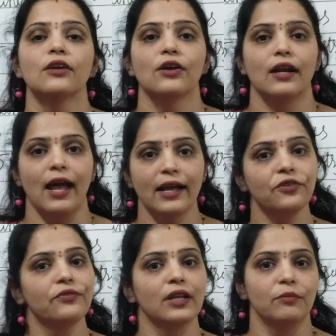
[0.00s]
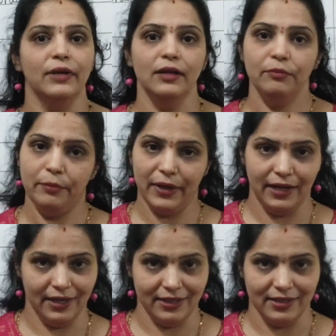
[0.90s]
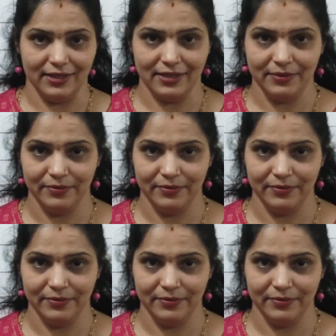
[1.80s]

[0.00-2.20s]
your rank will be predicted.